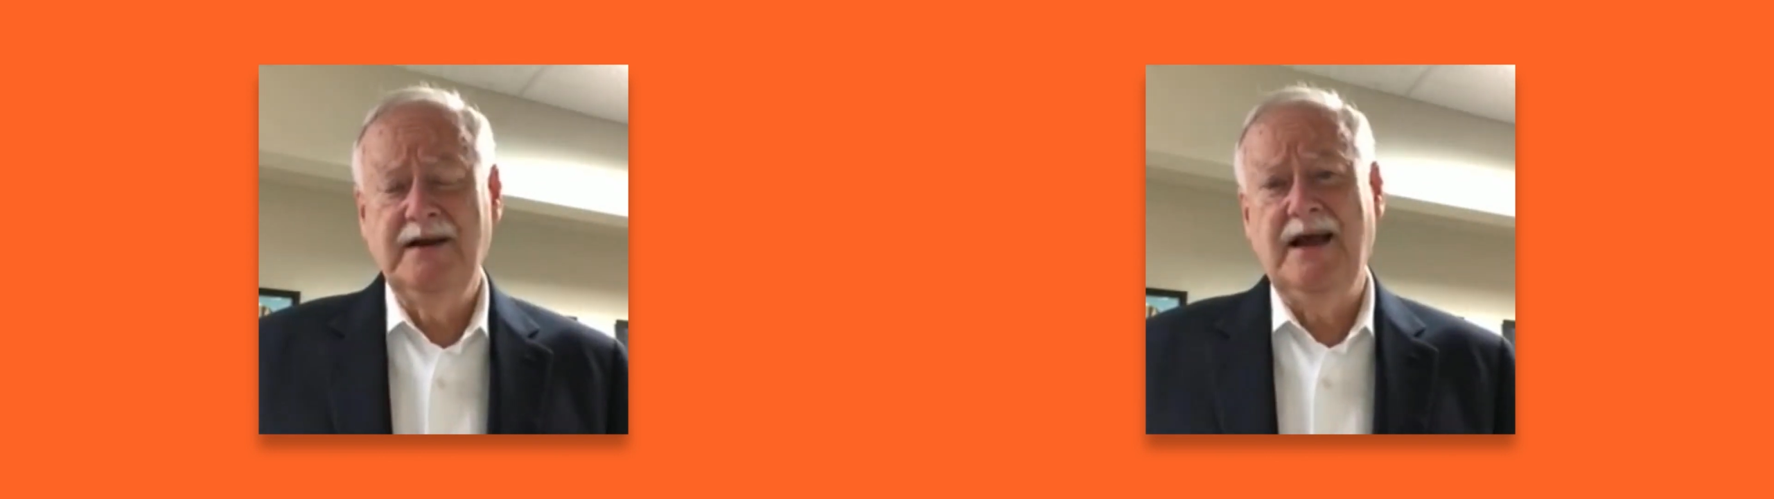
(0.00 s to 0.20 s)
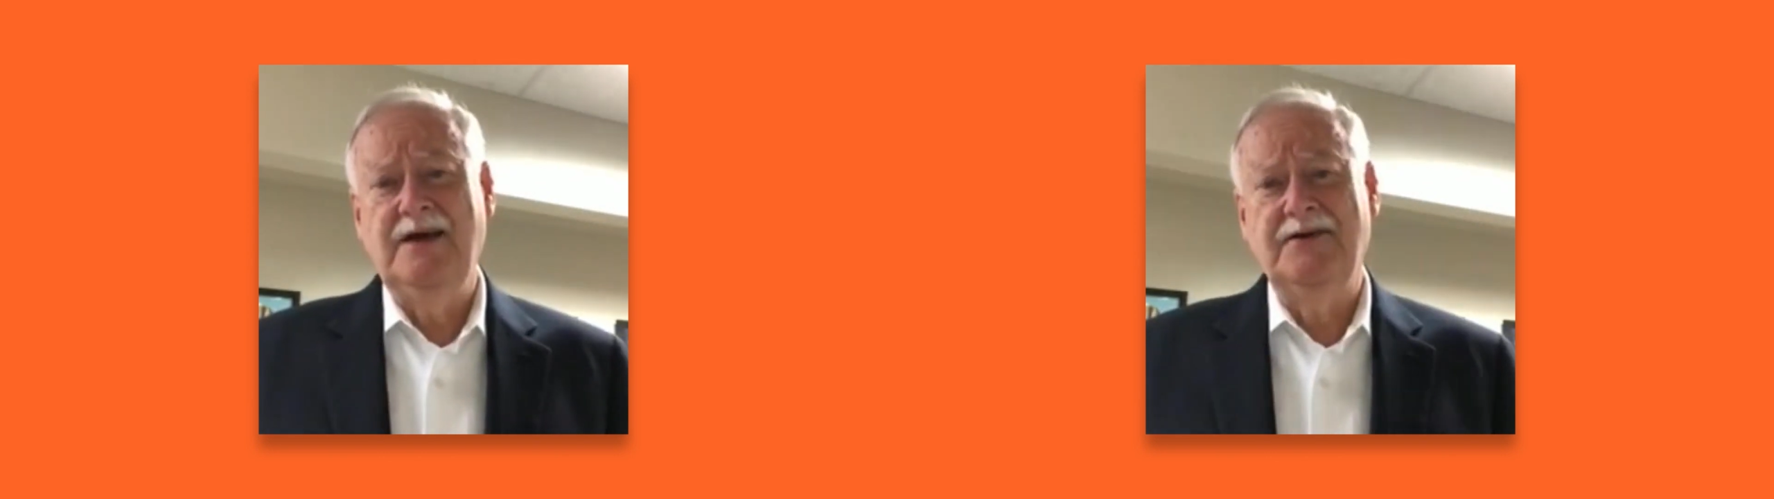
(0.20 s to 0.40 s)

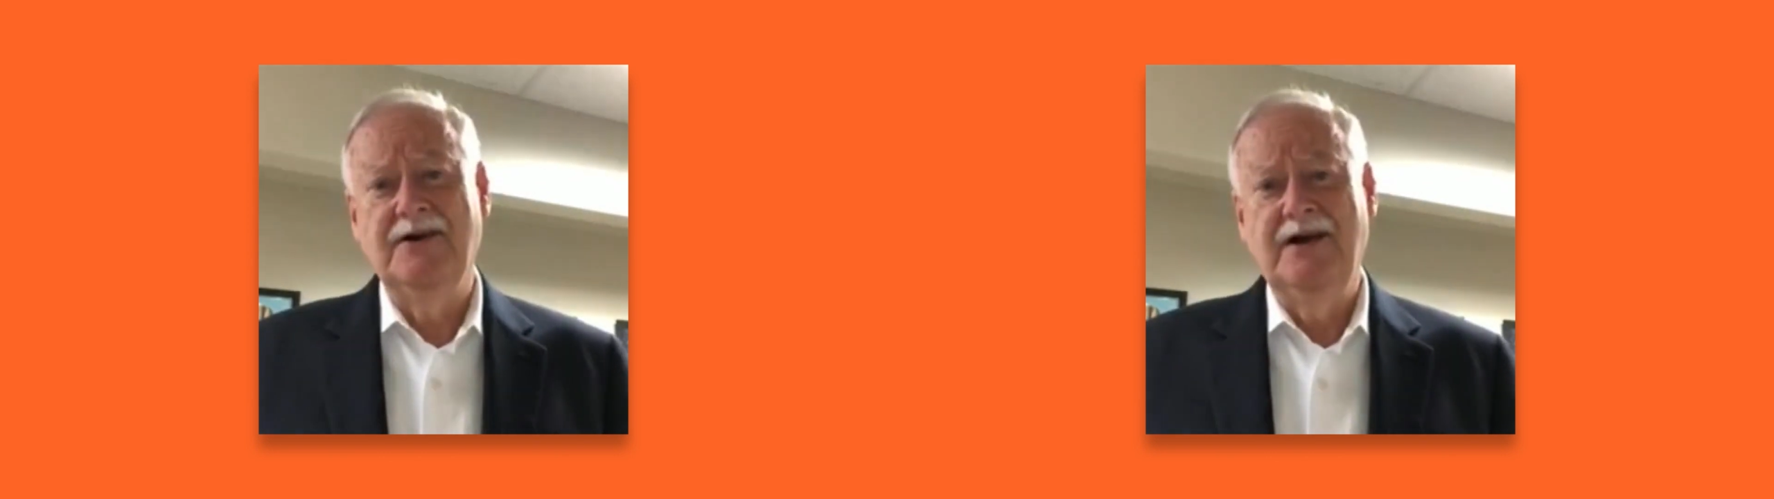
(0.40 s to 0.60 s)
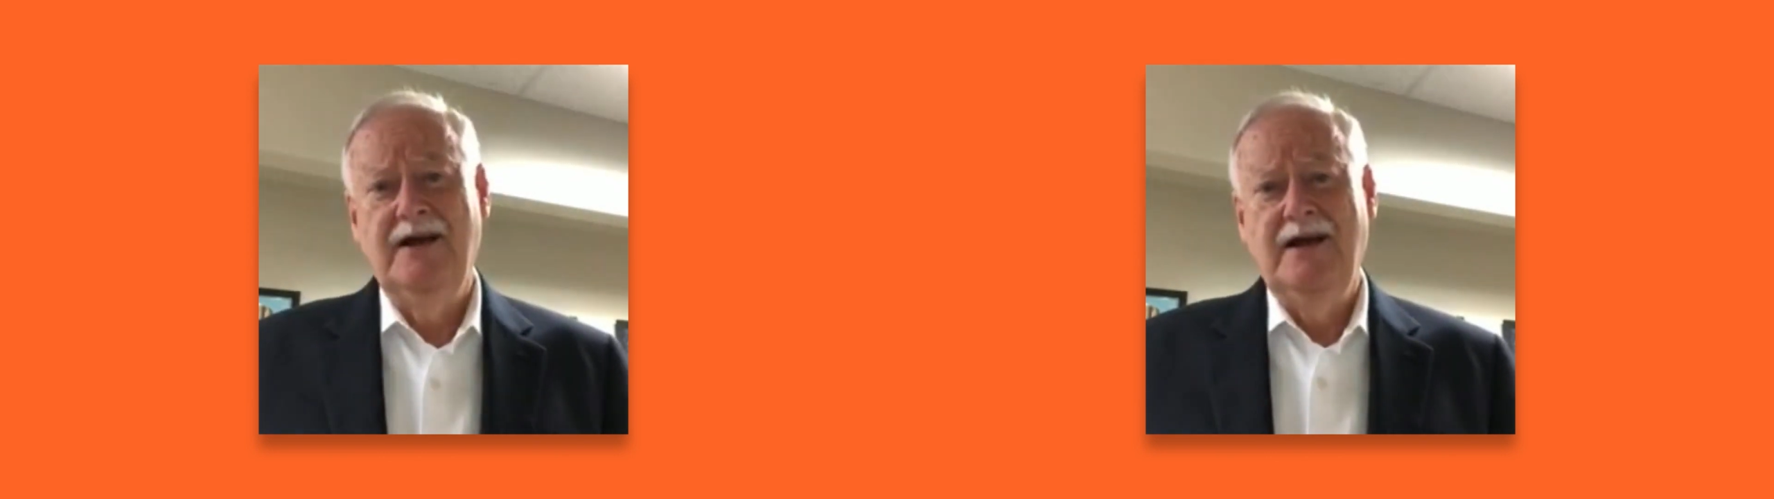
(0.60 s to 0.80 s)
together.
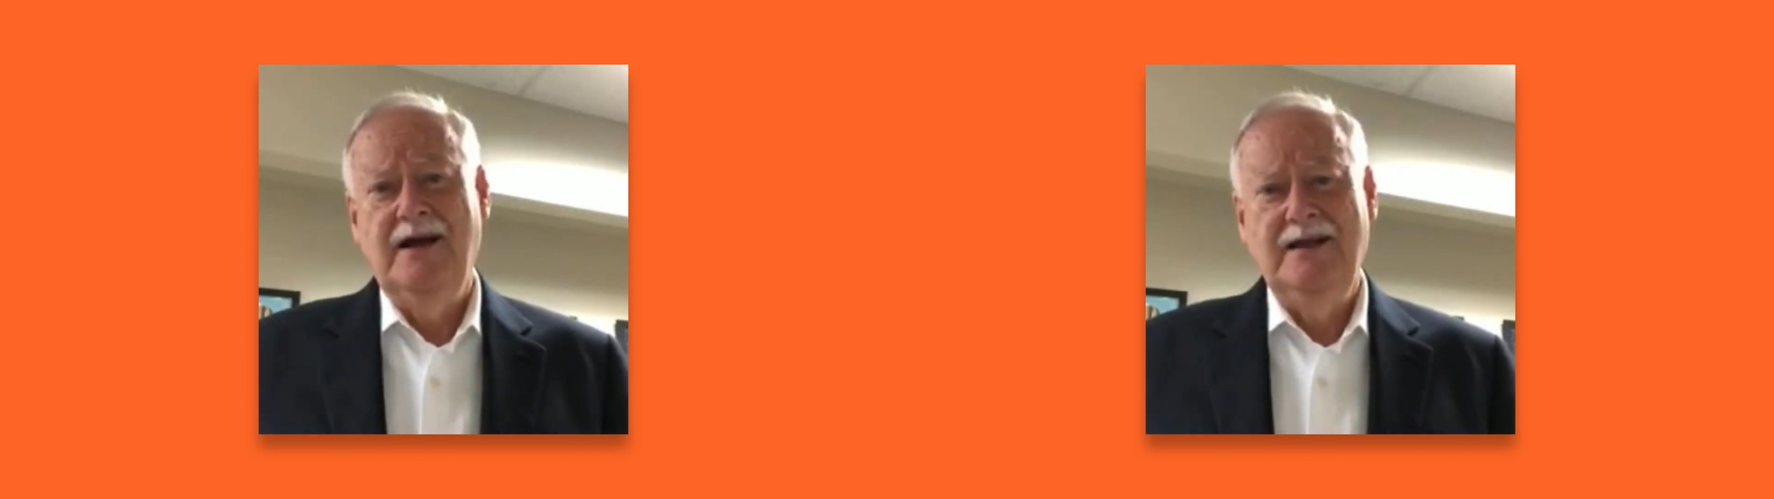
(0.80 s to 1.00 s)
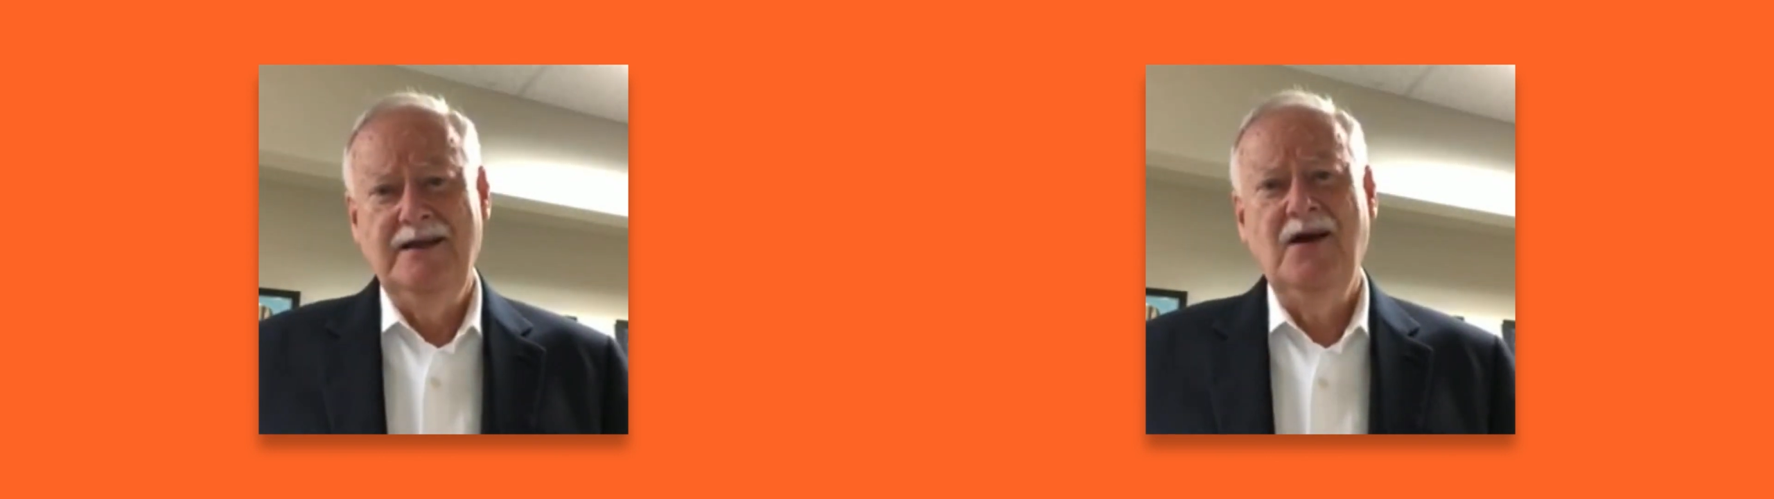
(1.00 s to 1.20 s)

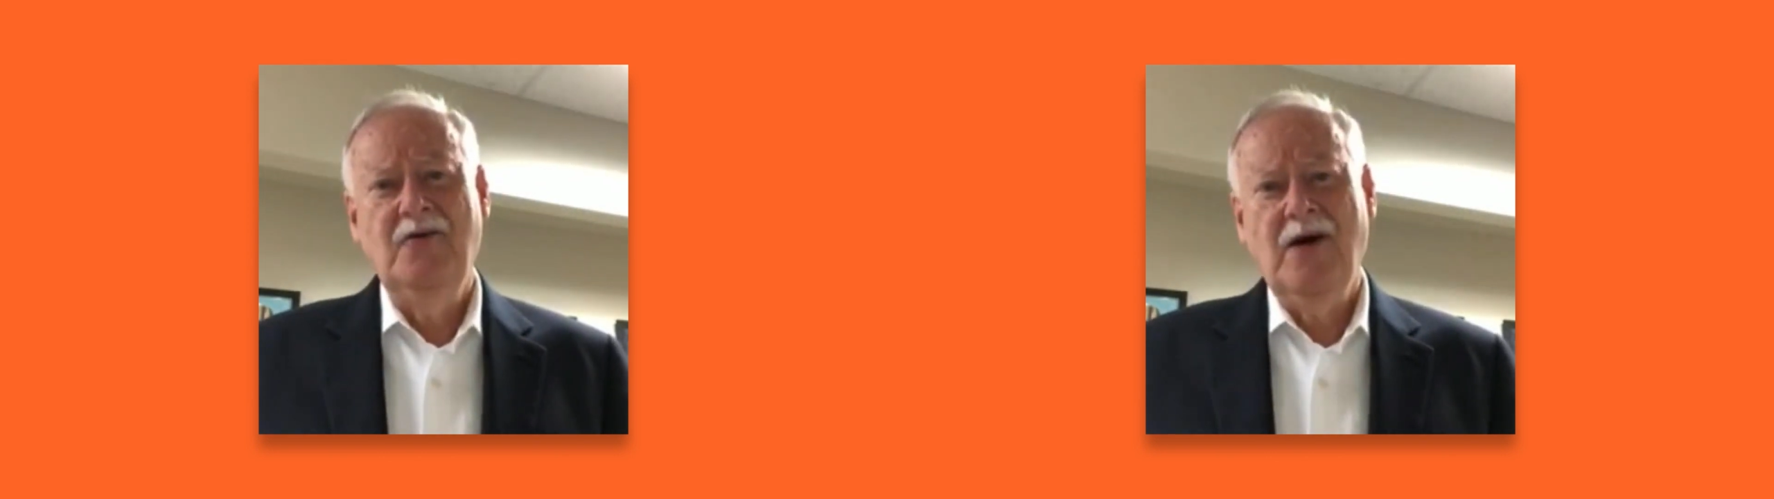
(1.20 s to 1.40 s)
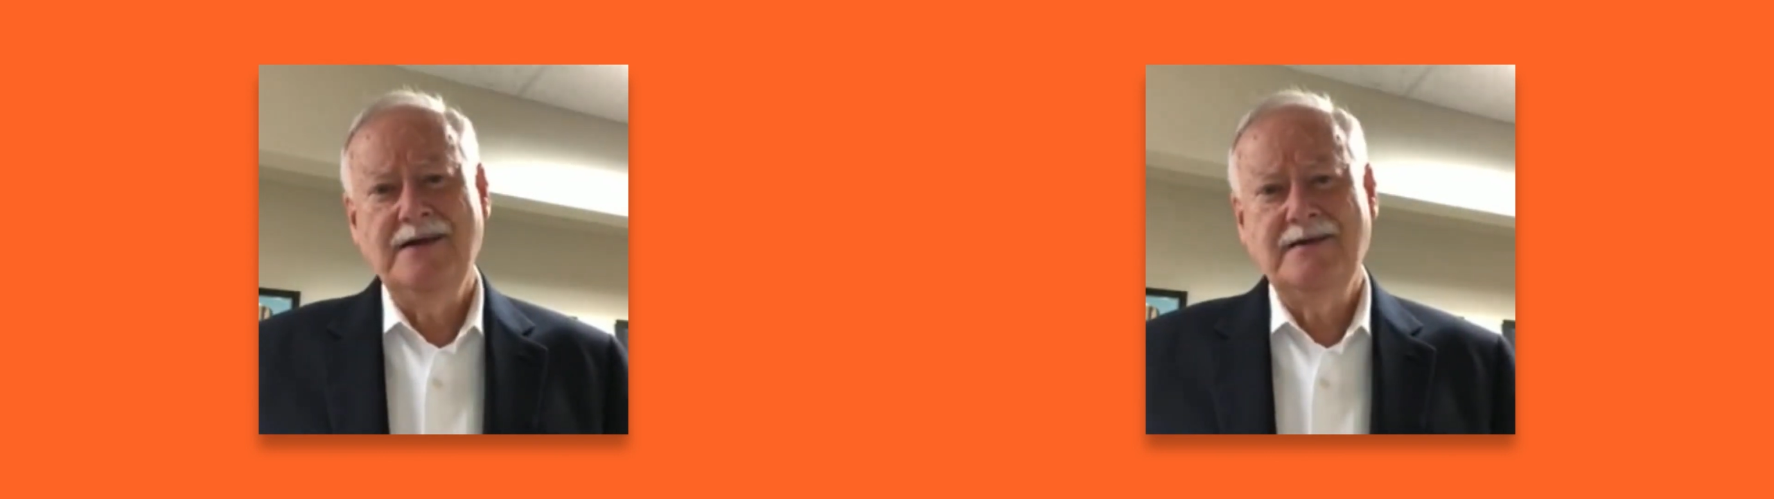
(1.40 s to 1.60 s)
And you know
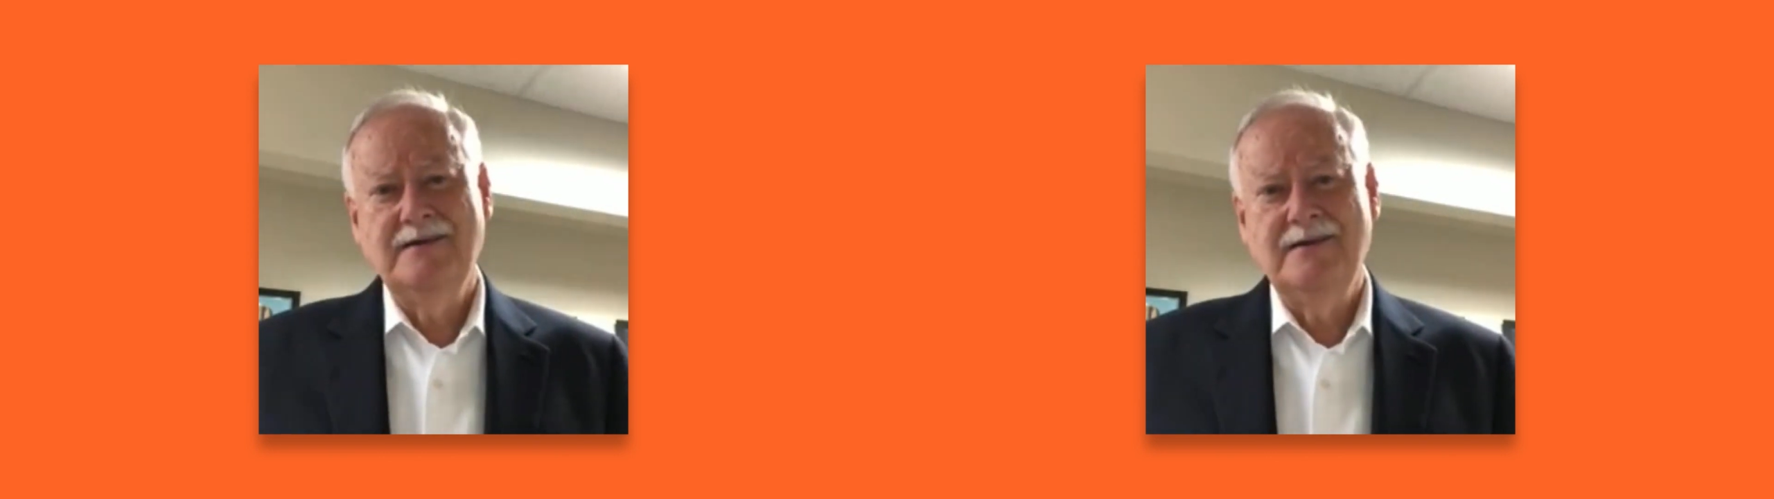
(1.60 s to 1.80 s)
what?